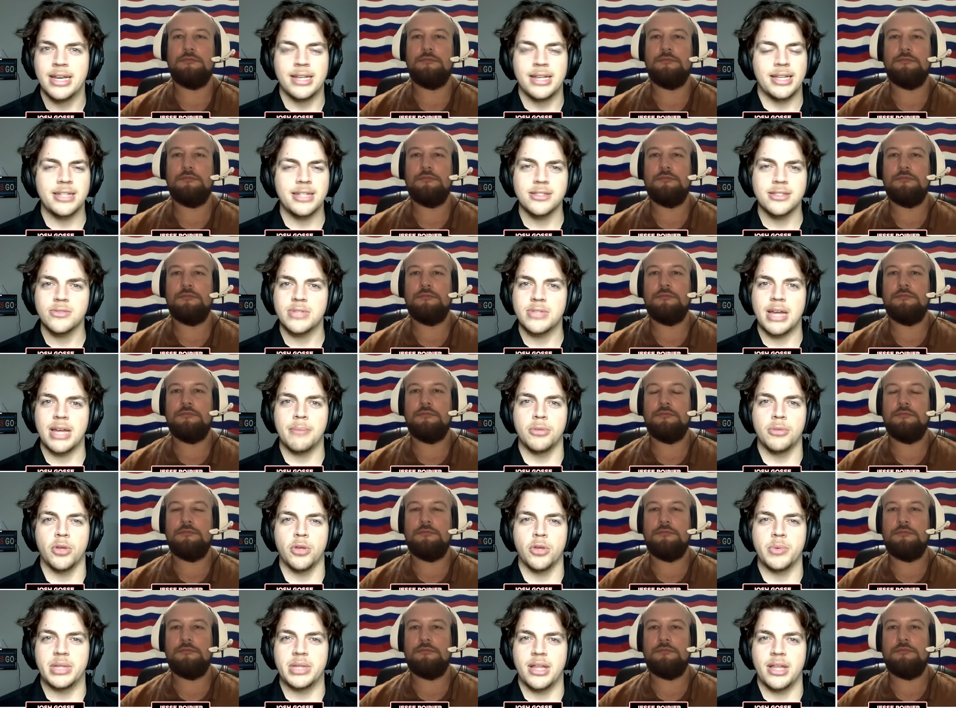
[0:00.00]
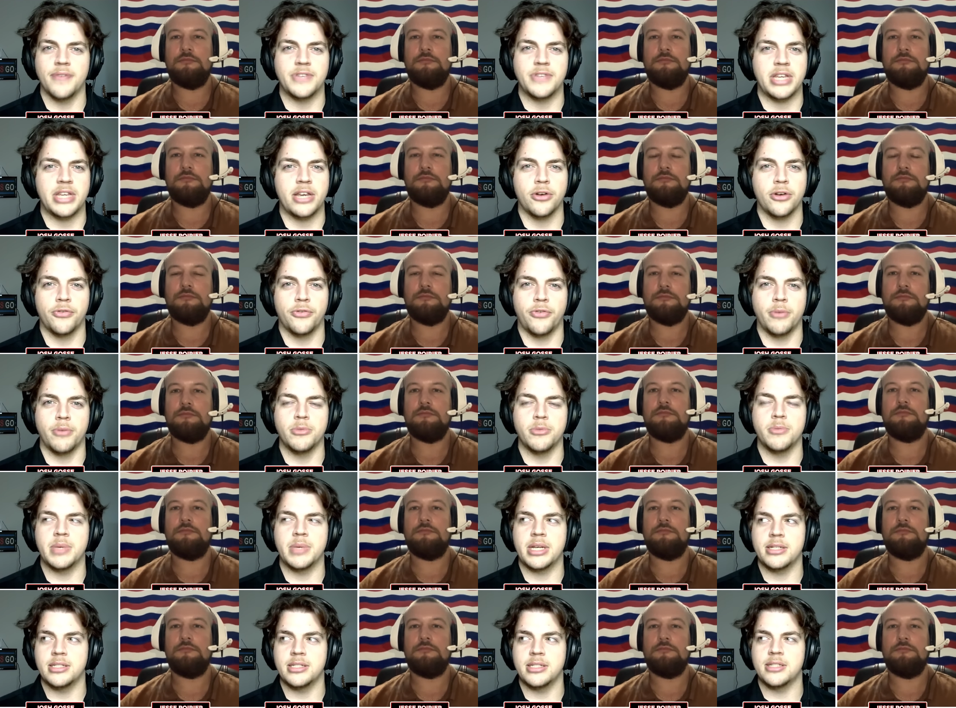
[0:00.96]
Speaker 1: Let us know down below. We'd love to hear from you
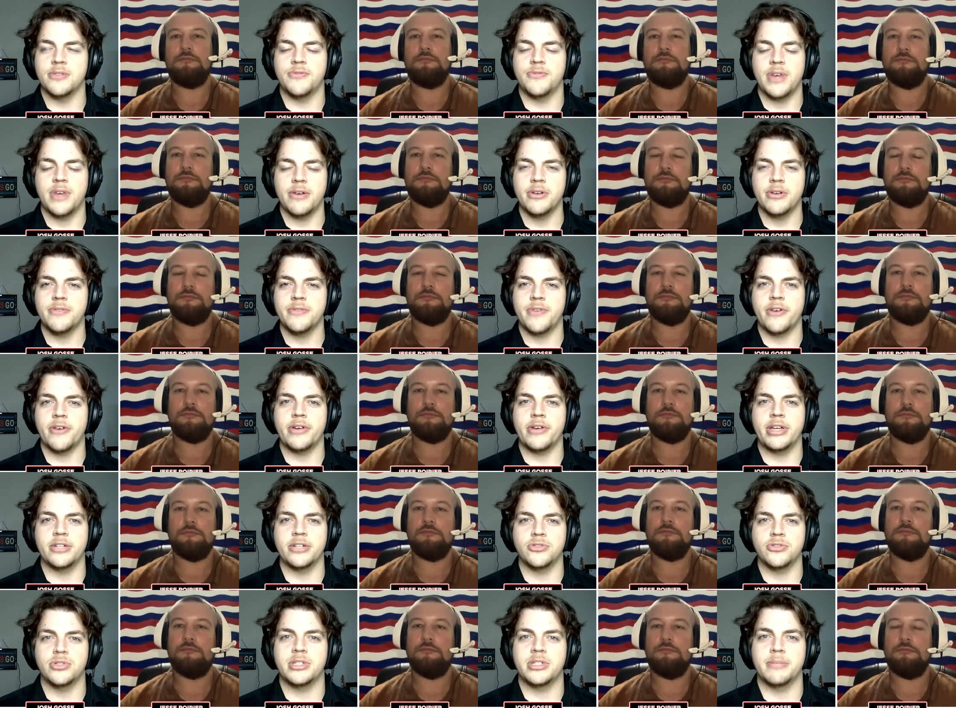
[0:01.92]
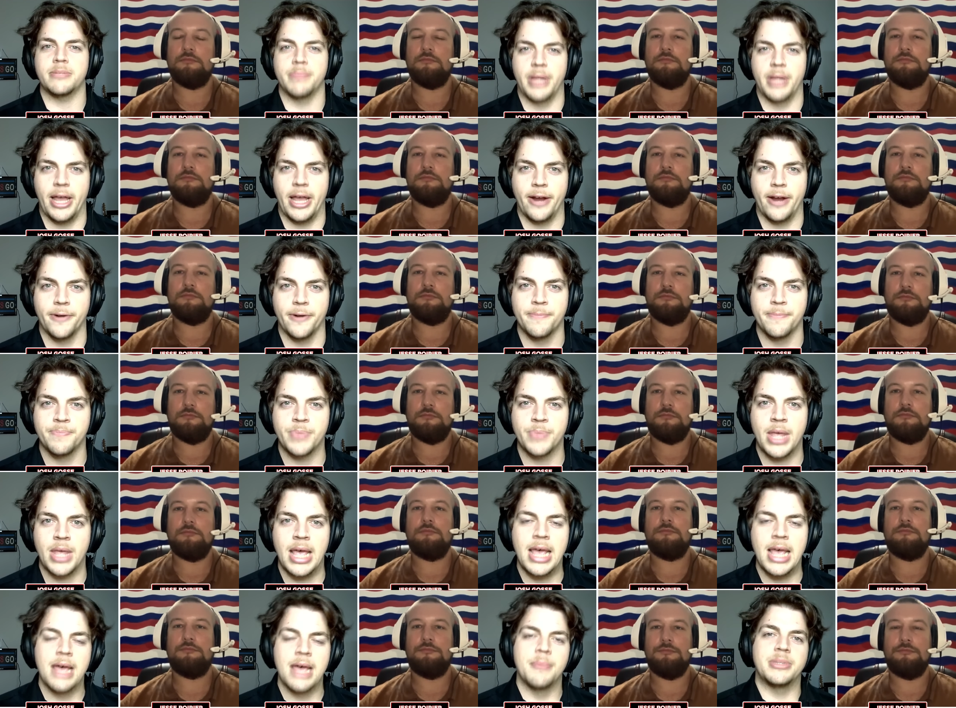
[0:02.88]
because he's a very, very interesting player.
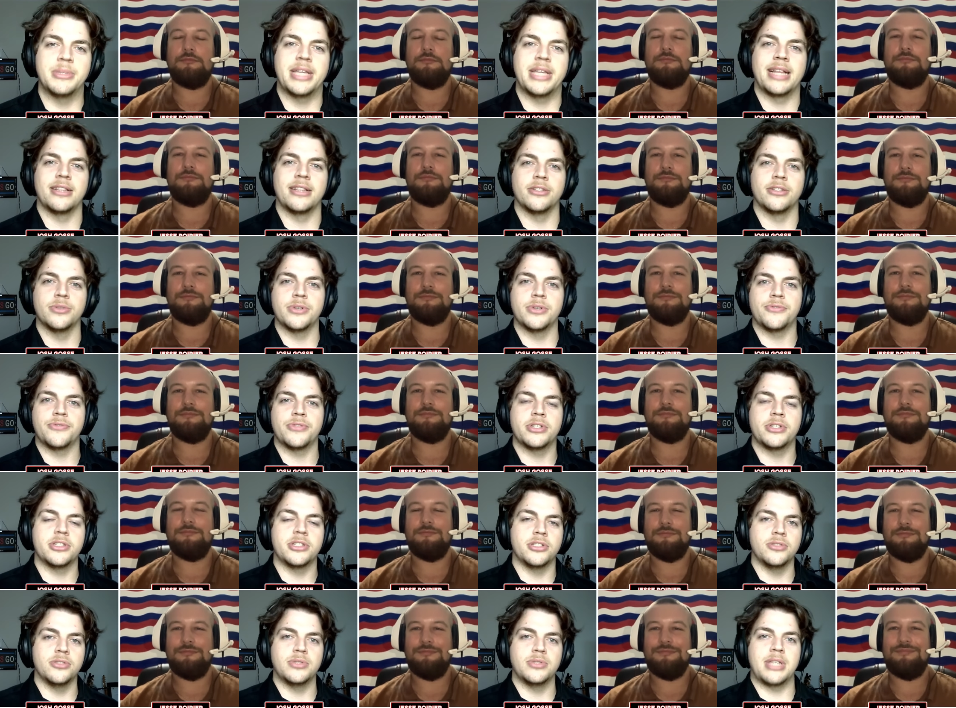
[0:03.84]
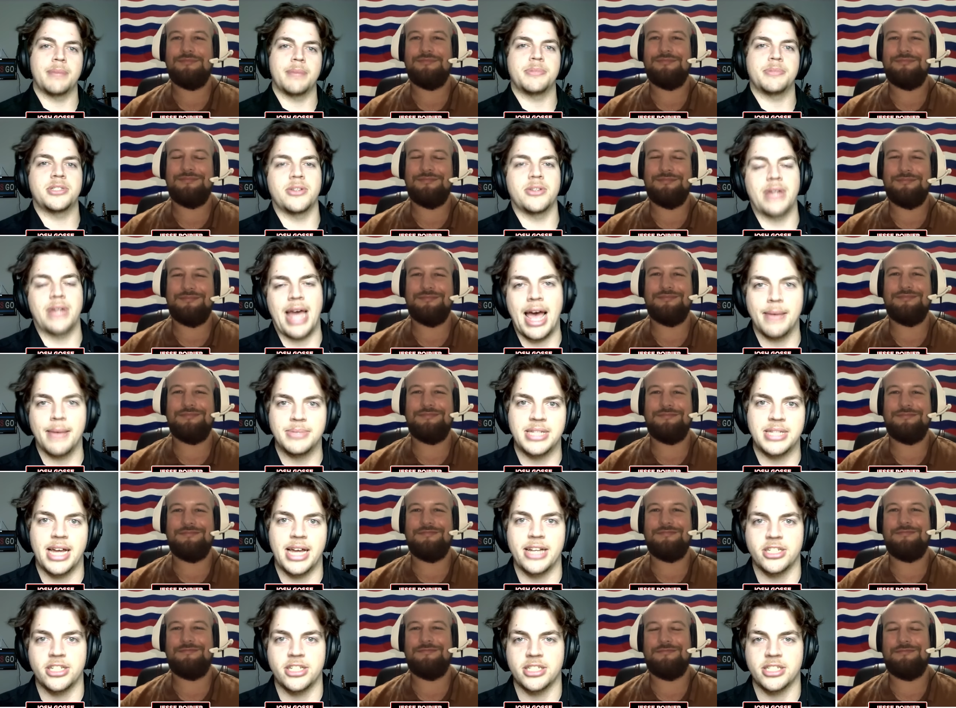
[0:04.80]
But that'll do it for this news episode of Habs
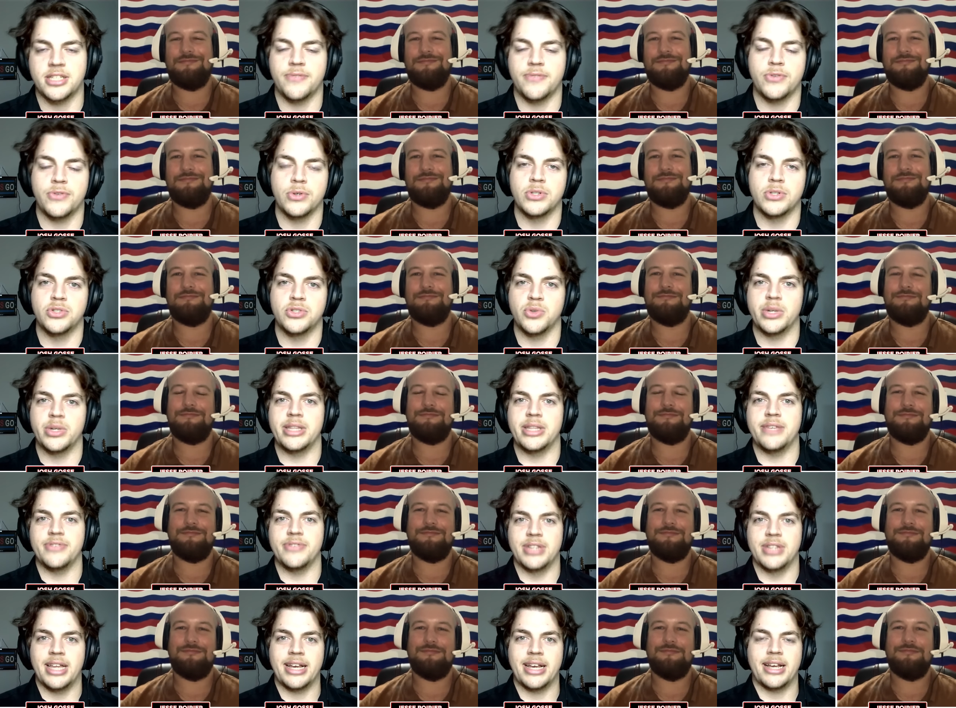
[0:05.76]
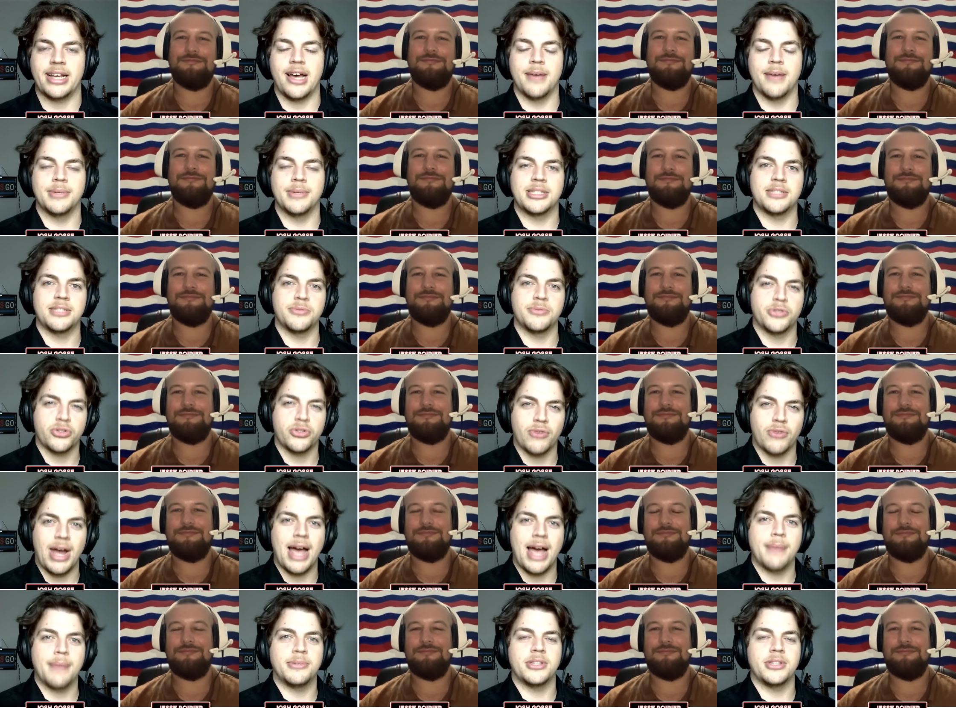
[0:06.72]
Digest. If you enjoyed, leave a like, comment,
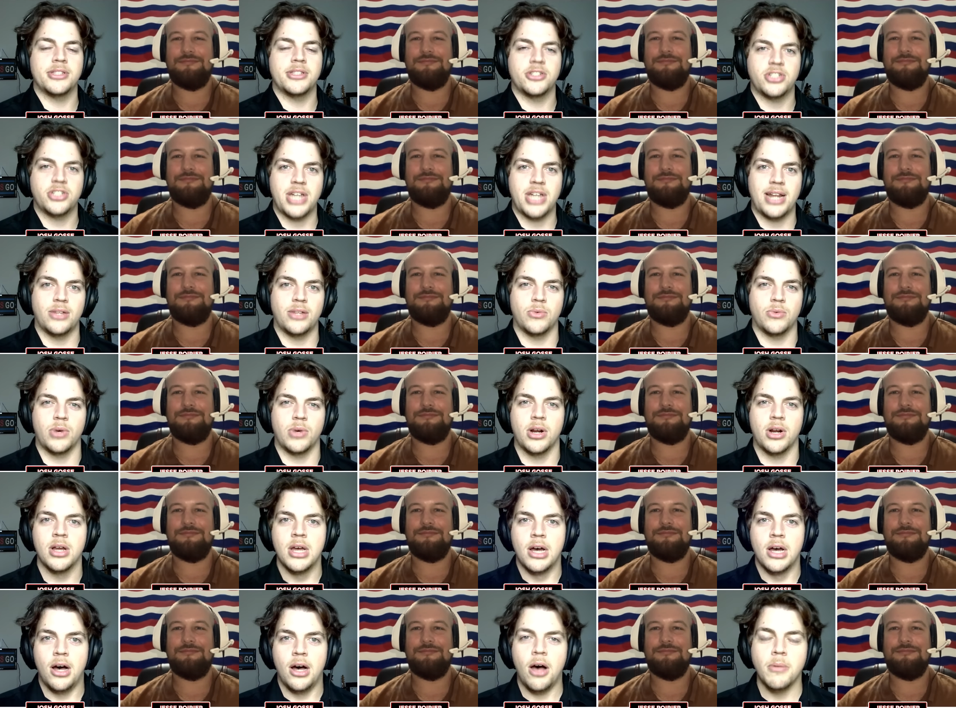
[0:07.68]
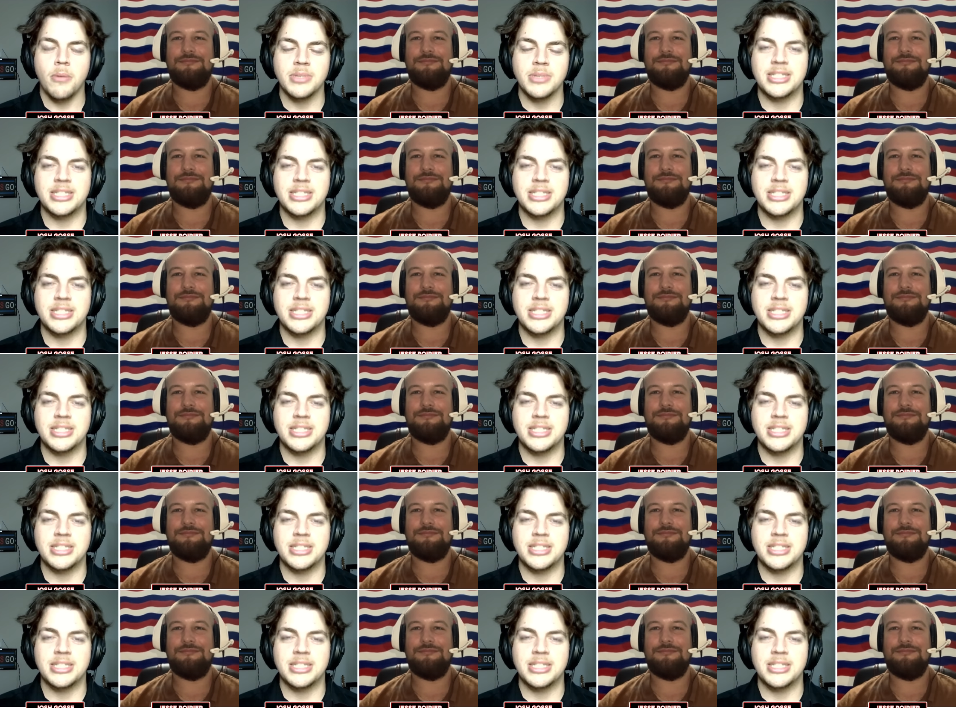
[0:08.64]
subscribe to the channel. We're almost